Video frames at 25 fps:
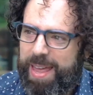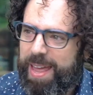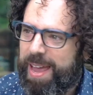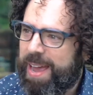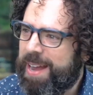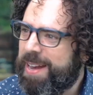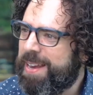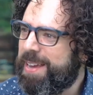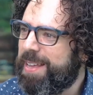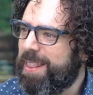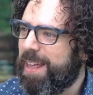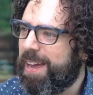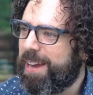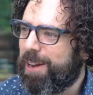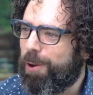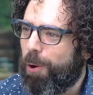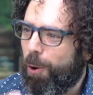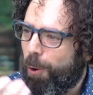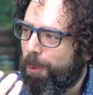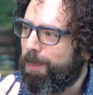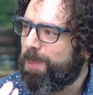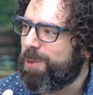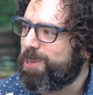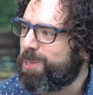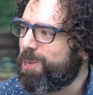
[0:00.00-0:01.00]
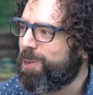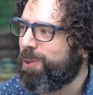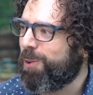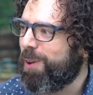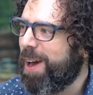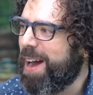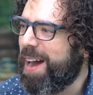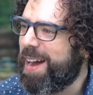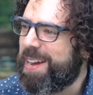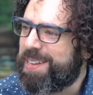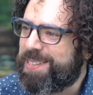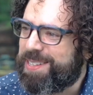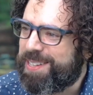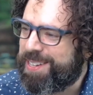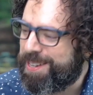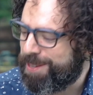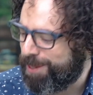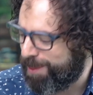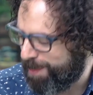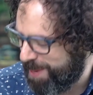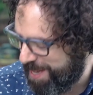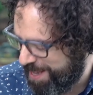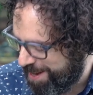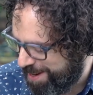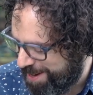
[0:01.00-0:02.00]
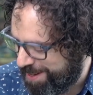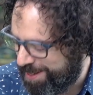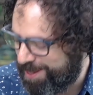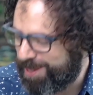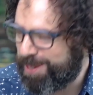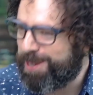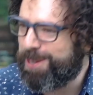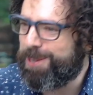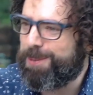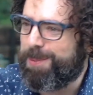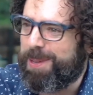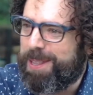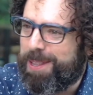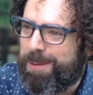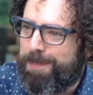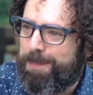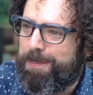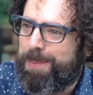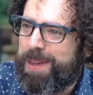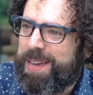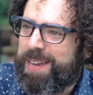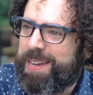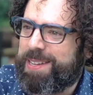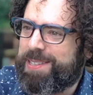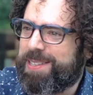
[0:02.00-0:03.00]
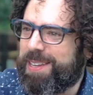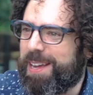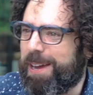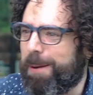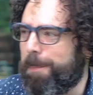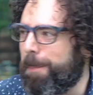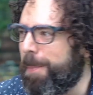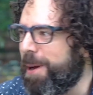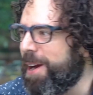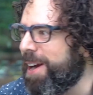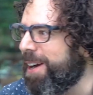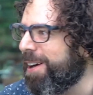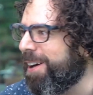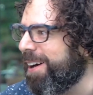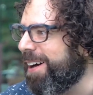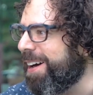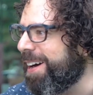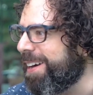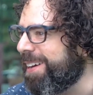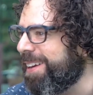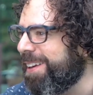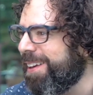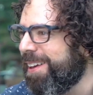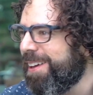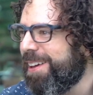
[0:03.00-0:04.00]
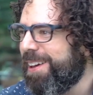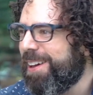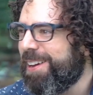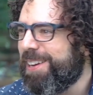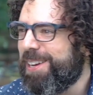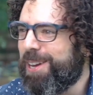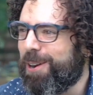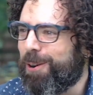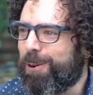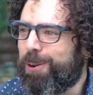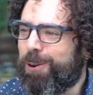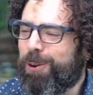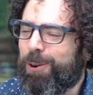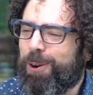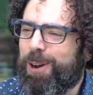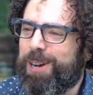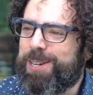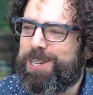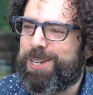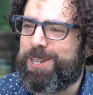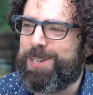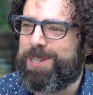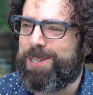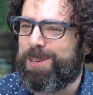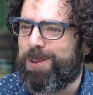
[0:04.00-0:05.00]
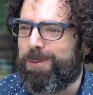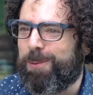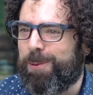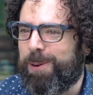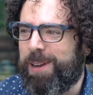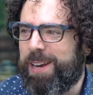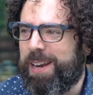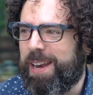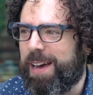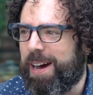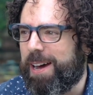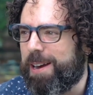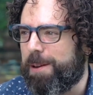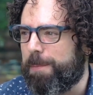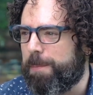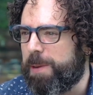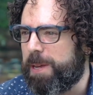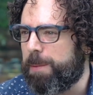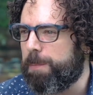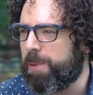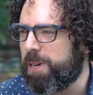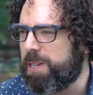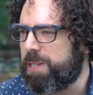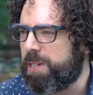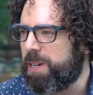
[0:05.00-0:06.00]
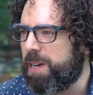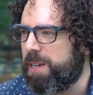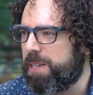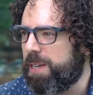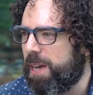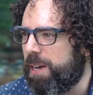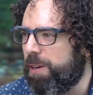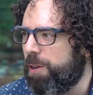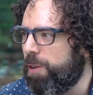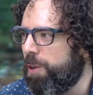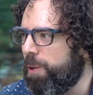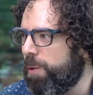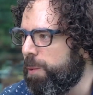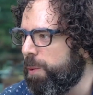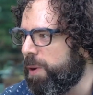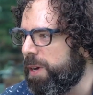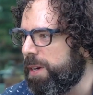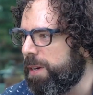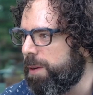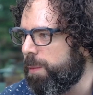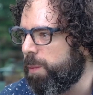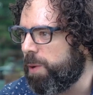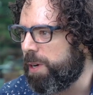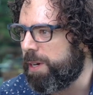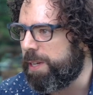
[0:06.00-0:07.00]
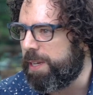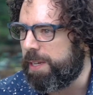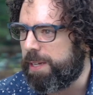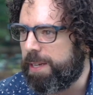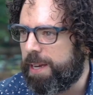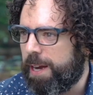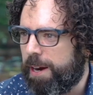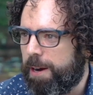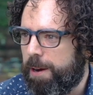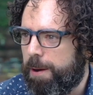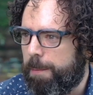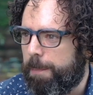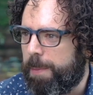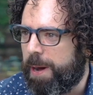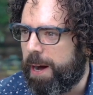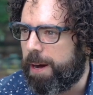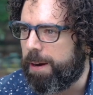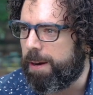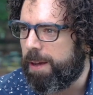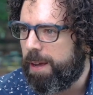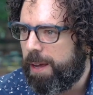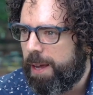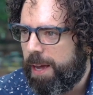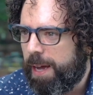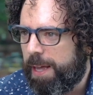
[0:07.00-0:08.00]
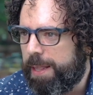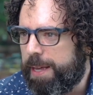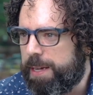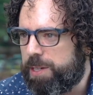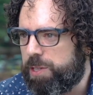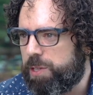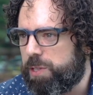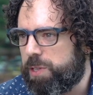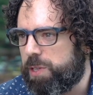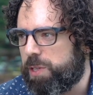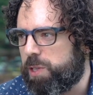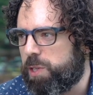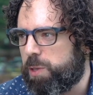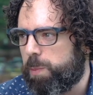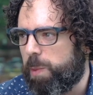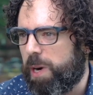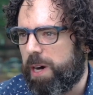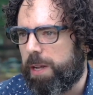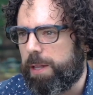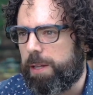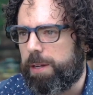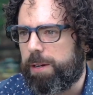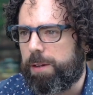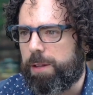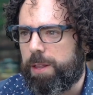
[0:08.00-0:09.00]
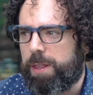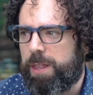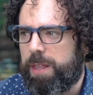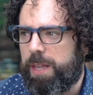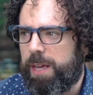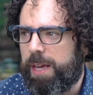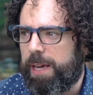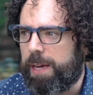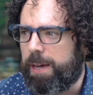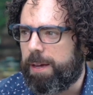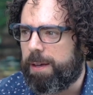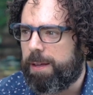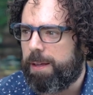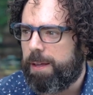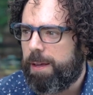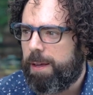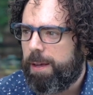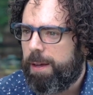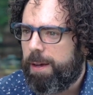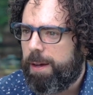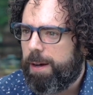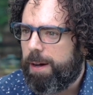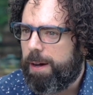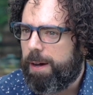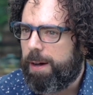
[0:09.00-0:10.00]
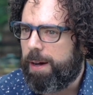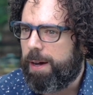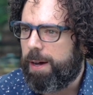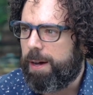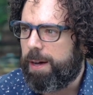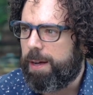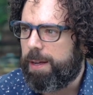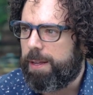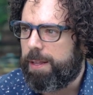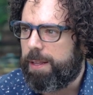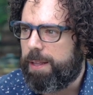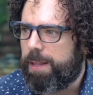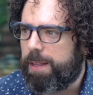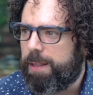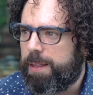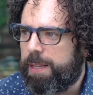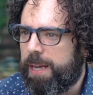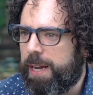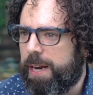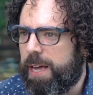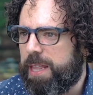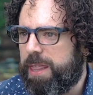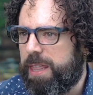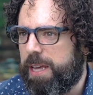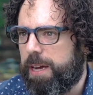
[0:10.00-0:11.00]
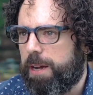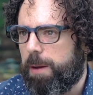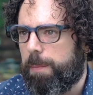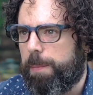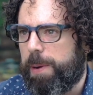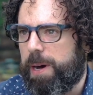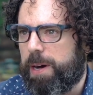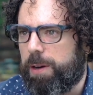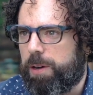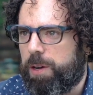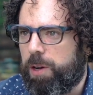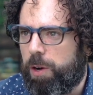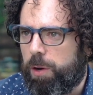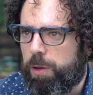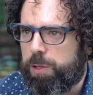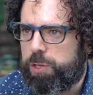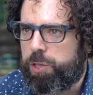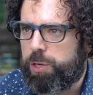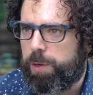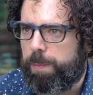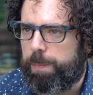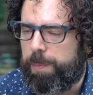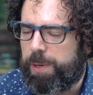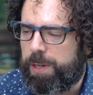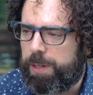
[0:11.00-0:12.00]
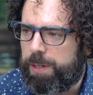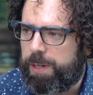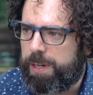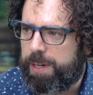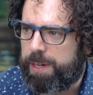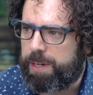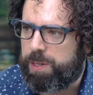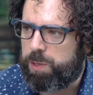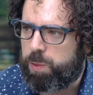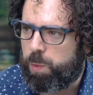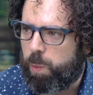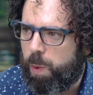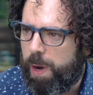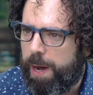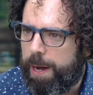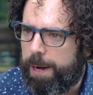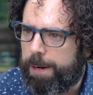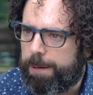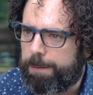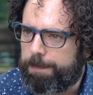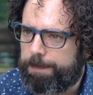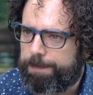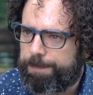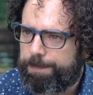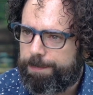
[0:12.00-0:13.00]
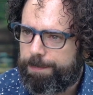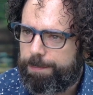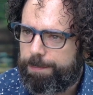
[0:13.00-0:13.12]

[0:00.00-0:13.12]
and he like almost cries and gives me, the biggest like bear hug, you know, crushes the wind out of me. But it's because I knew what he cared about. That's just a small little thing. Then I think about culture building as well,